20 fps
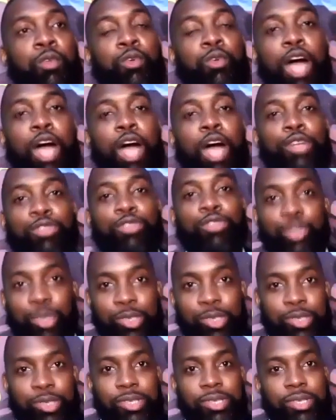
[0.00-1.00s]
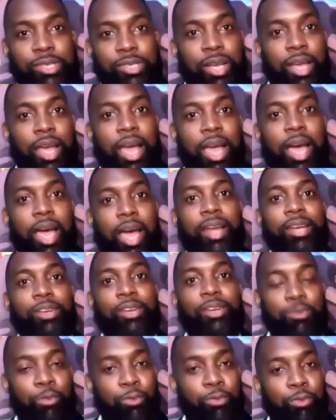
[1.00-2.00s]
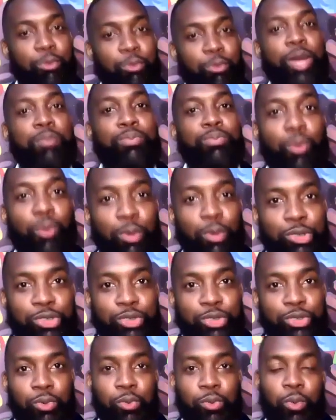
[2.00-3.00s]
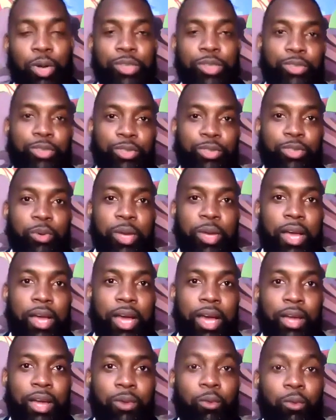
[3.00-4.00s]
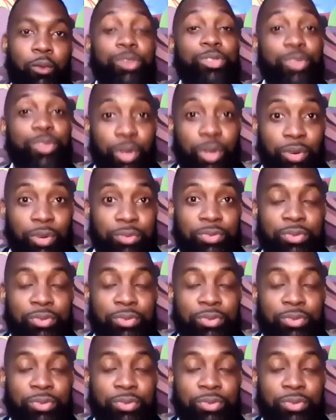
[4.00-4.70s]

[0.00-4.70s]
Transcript: adjust and reapproach what you're doing and what you love.